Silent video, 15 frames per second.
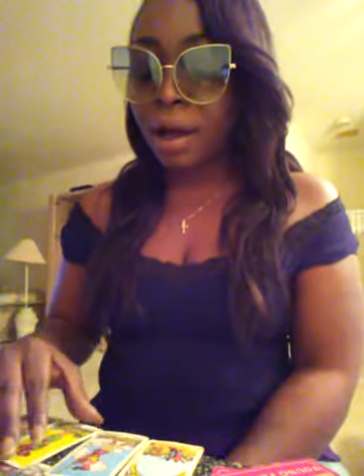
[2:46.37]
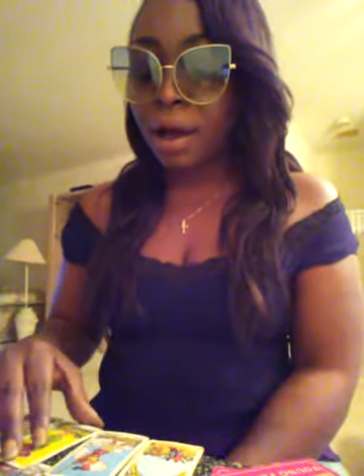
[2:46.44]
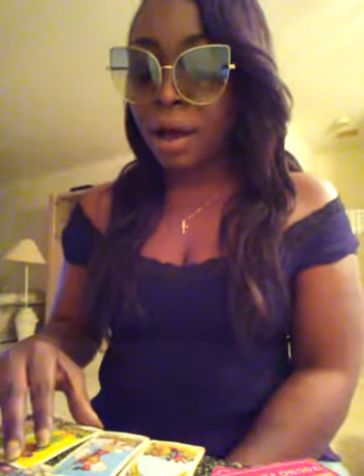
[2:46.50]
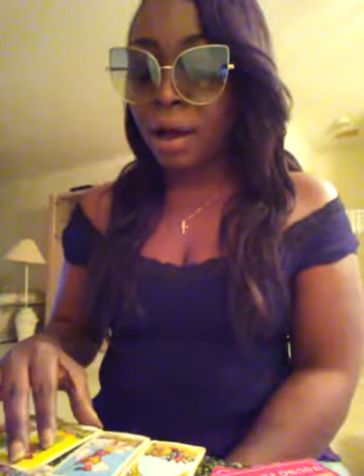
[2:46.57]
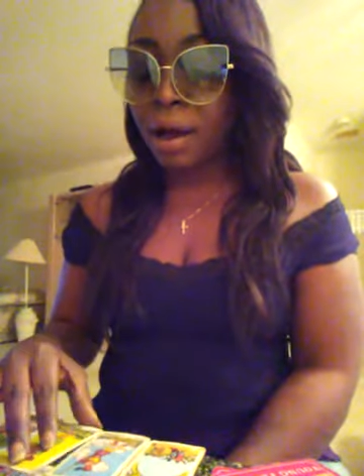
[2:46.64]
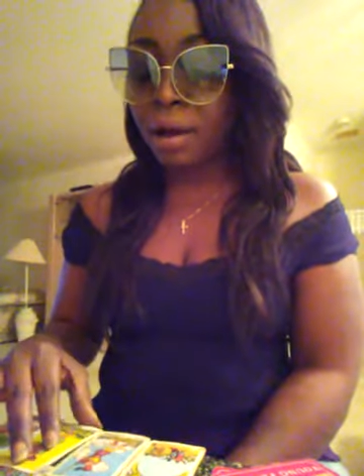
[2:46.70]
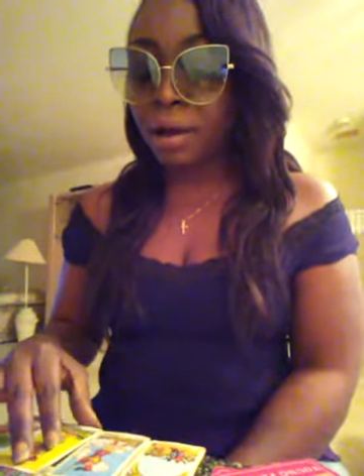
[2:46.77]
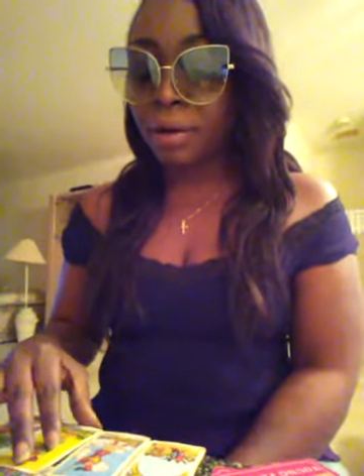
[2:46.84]

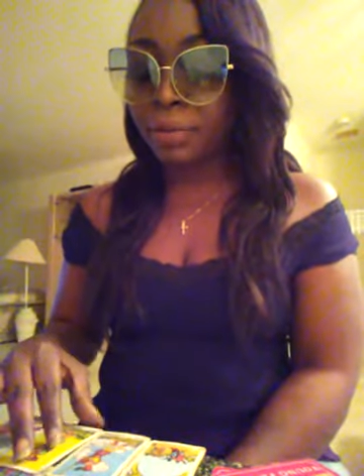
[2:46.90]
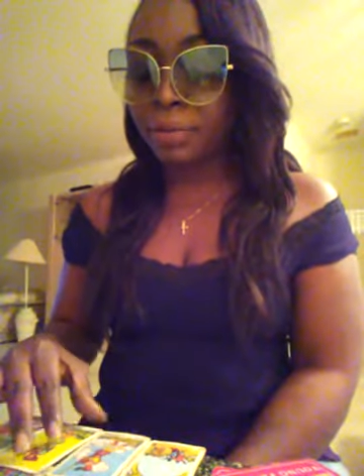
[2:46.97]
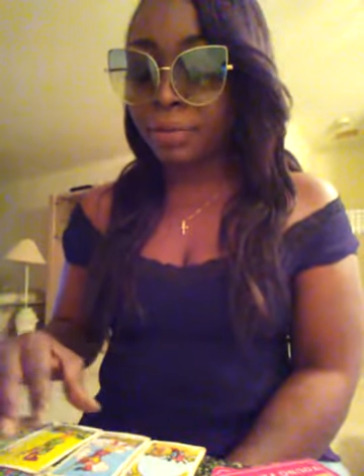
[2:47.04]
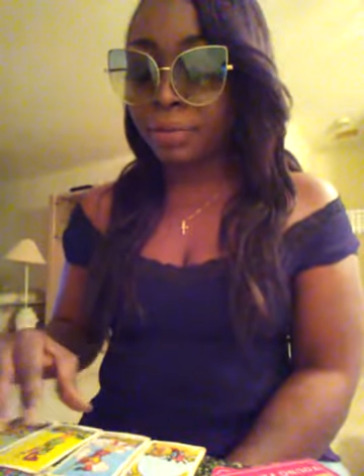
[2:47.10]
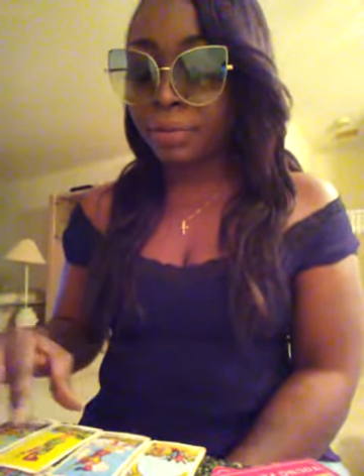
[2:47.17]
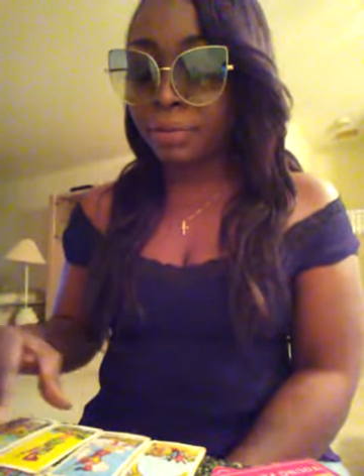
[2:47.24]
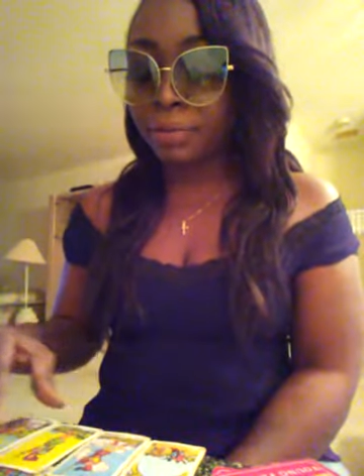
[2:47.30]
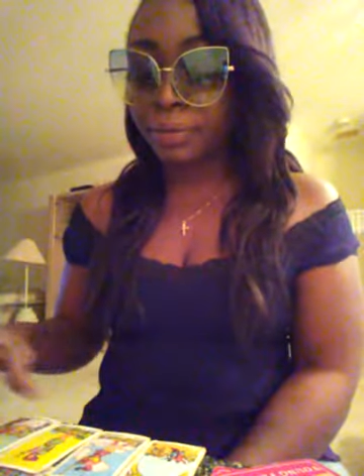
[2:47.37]
Um,
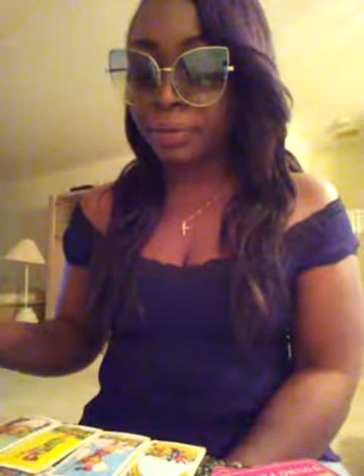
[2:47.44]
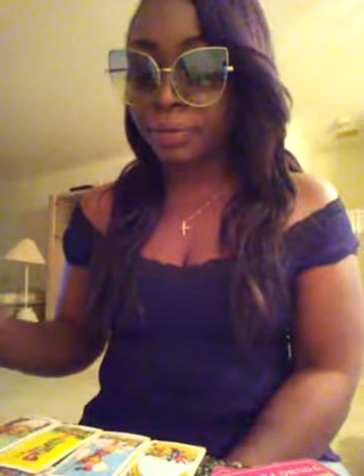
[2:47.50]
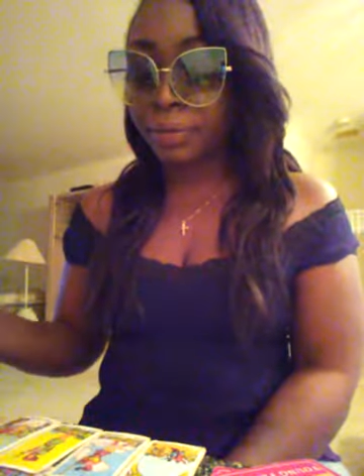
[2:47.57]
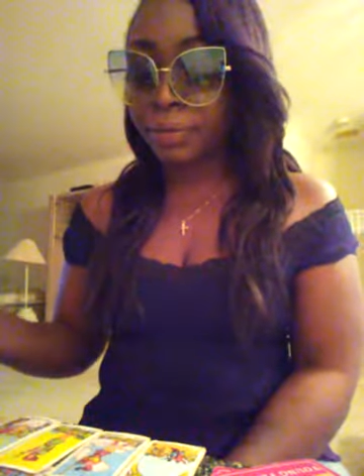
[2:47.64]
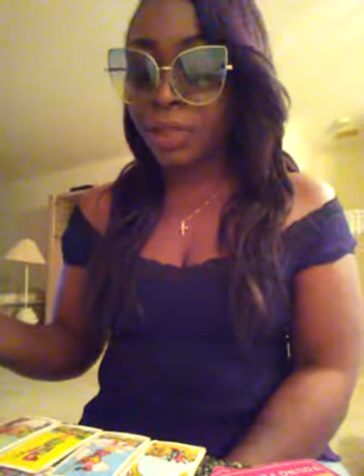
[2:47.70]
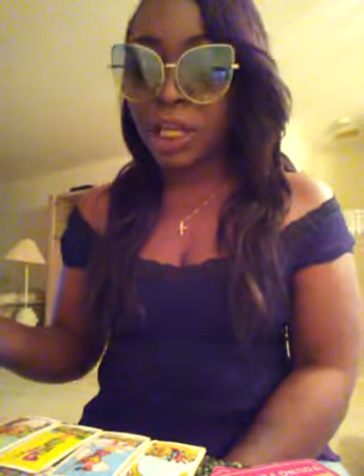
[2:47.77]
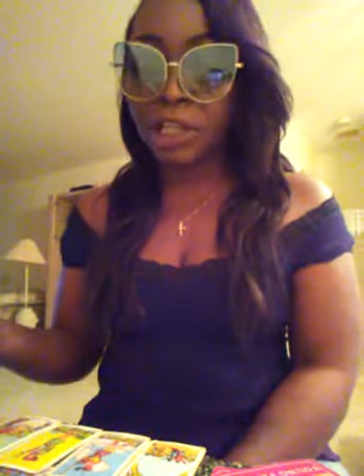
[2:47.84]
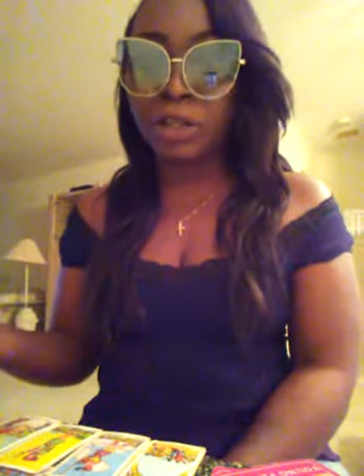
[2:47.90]

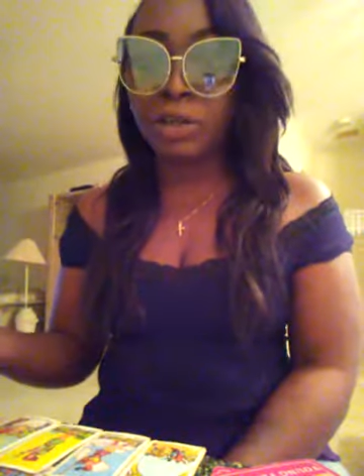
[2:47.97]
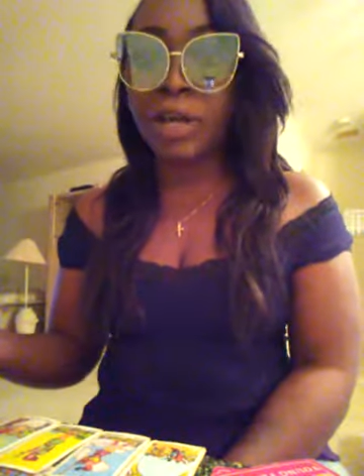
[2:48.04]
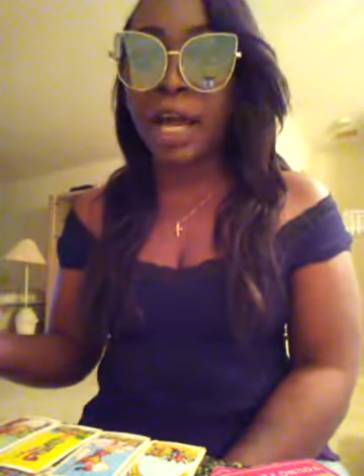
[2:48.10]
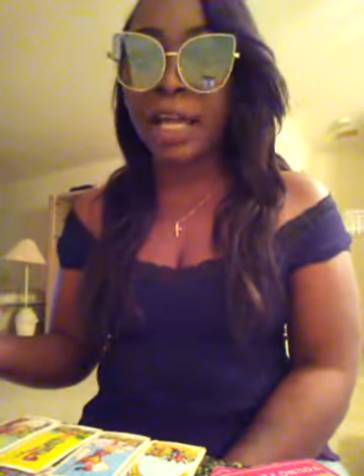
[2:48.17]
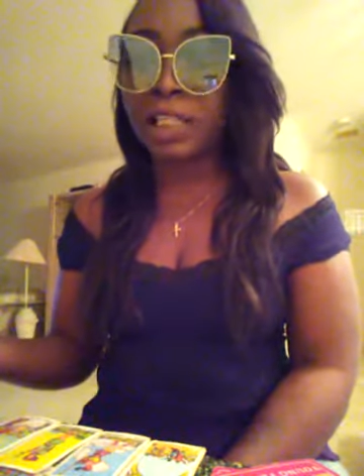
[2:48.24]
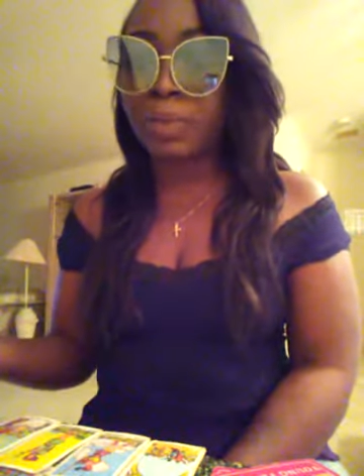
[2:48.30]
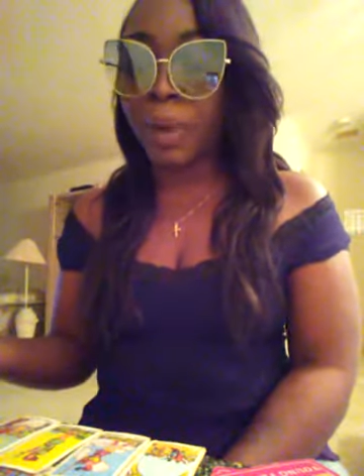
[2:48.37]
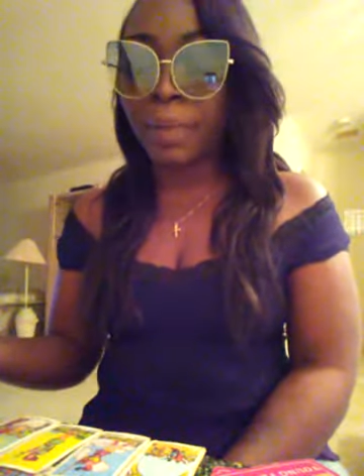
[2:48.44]
and you
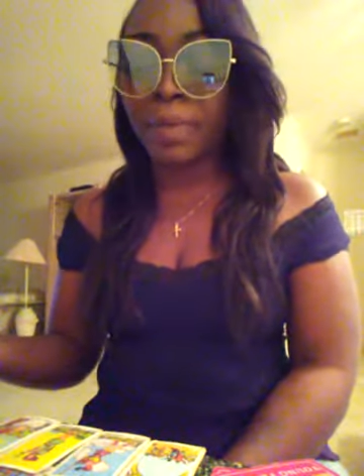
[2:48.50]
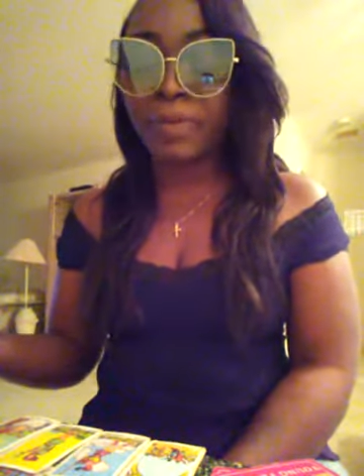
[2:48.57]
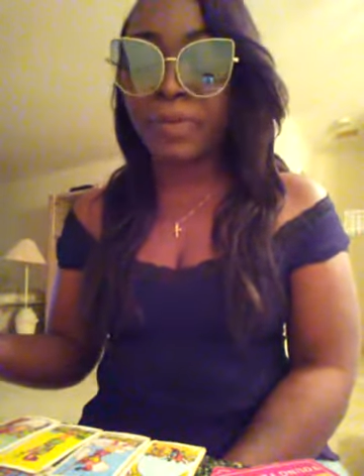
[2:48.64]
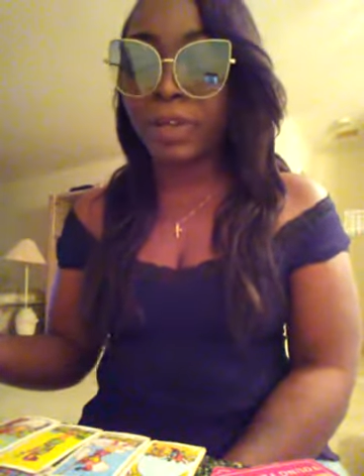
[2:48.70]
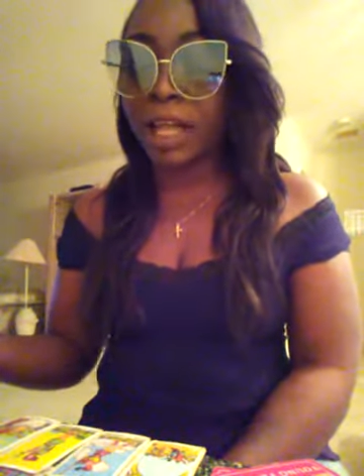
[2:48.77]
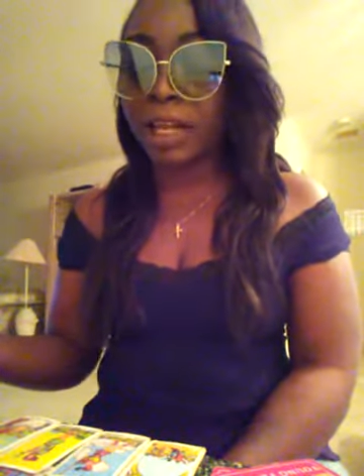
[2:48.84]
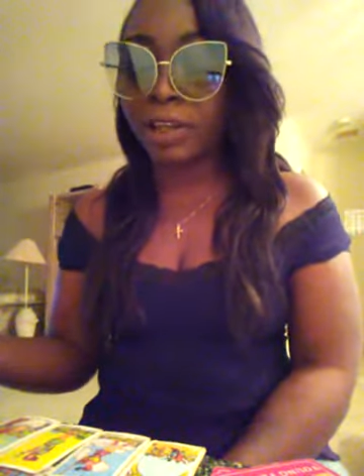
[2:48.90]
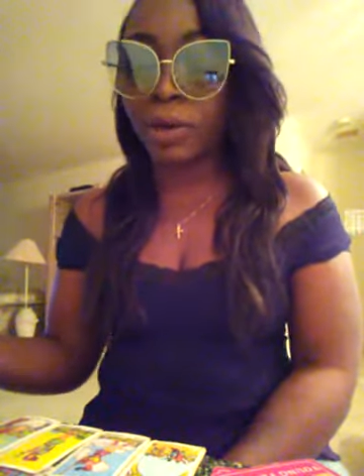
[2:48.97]
guys probably
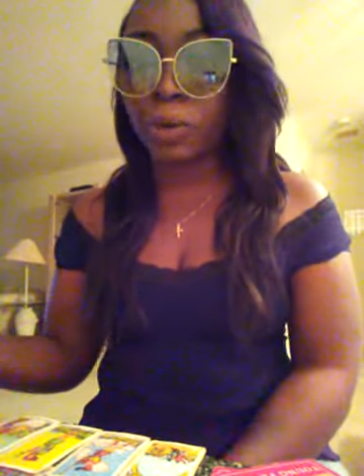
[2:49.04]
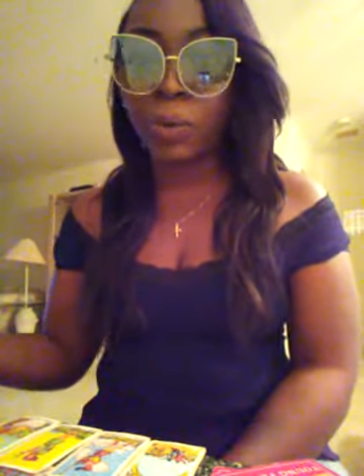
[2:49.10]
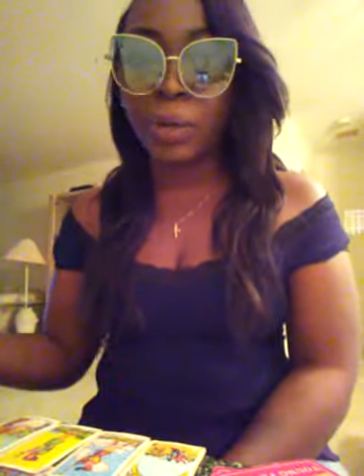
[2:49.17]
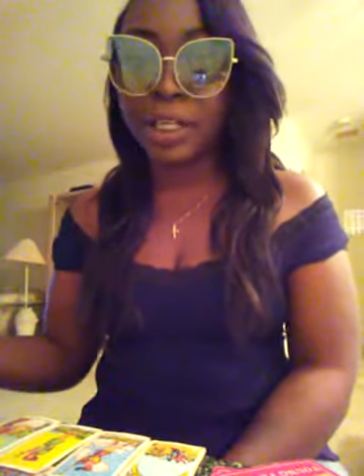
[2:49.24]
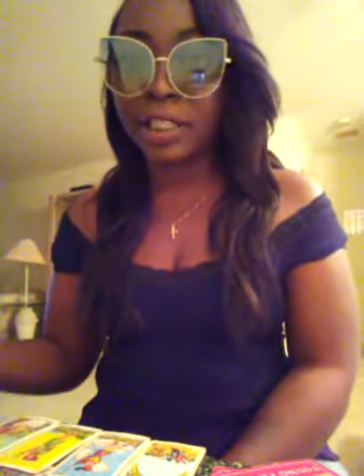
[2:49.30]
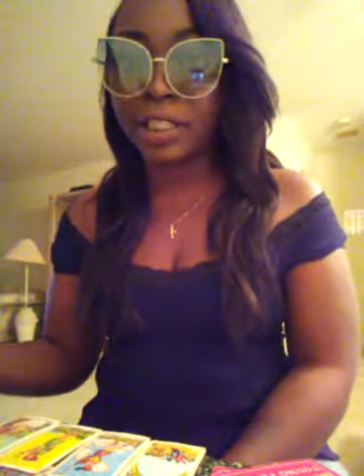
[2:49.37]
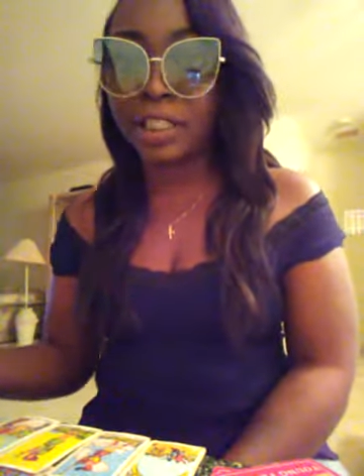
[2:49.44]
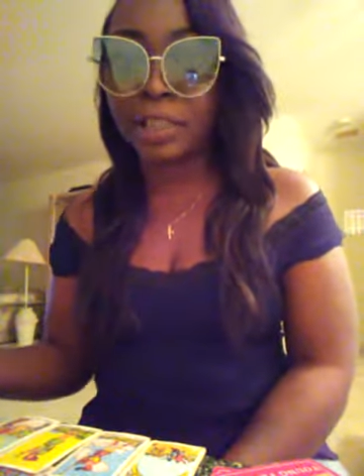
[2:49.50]
feel like you're
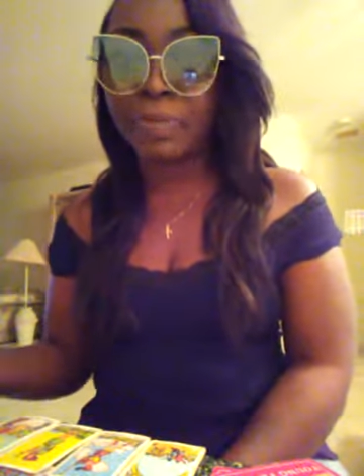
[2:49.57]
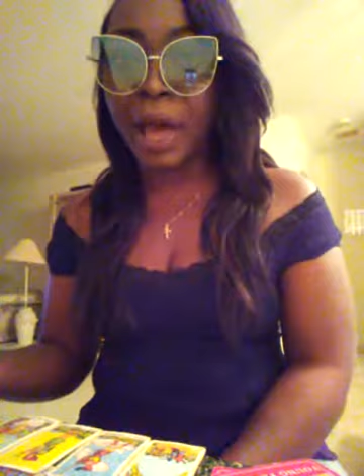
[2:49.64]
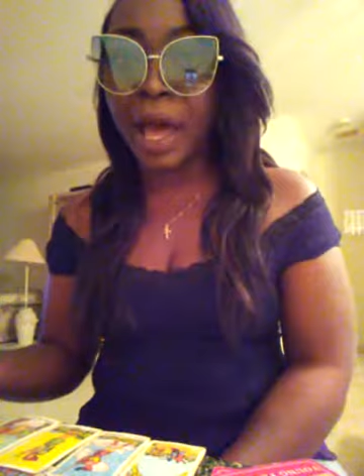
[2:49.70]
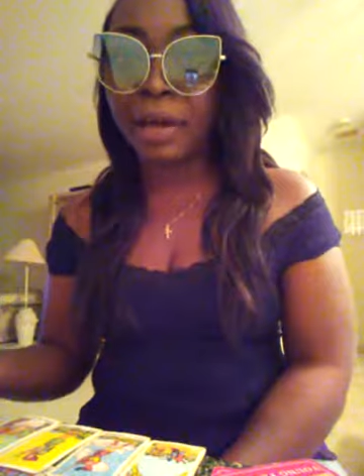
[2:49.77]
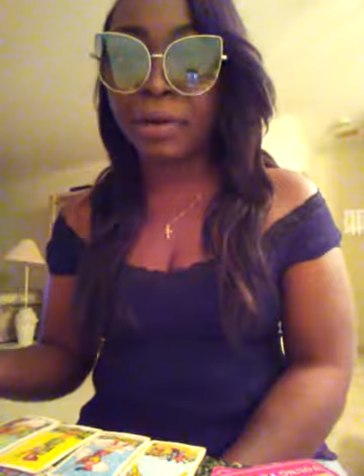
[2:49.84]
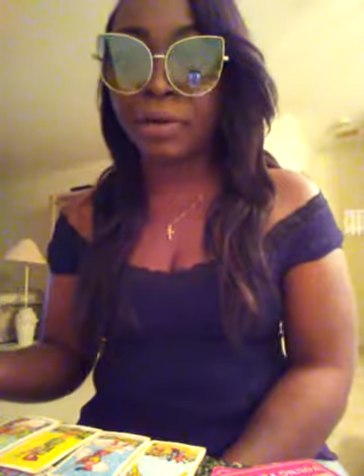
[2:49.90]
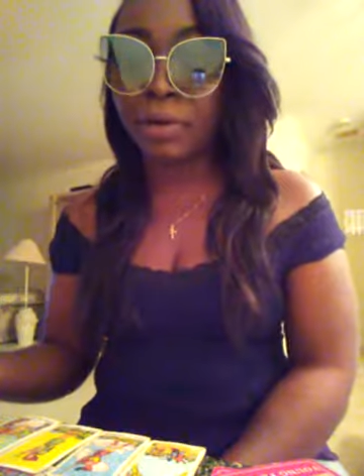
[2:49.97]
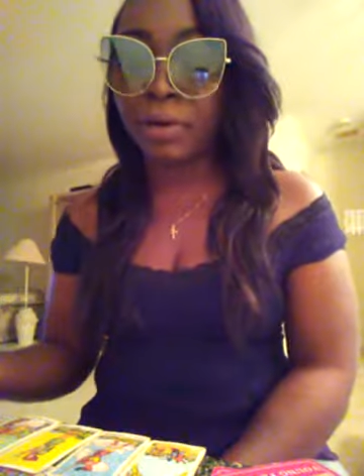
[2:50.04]
winning this
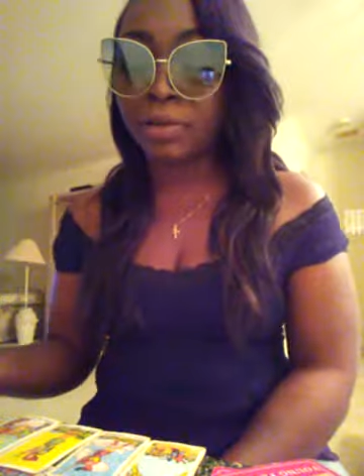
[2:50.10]
battle.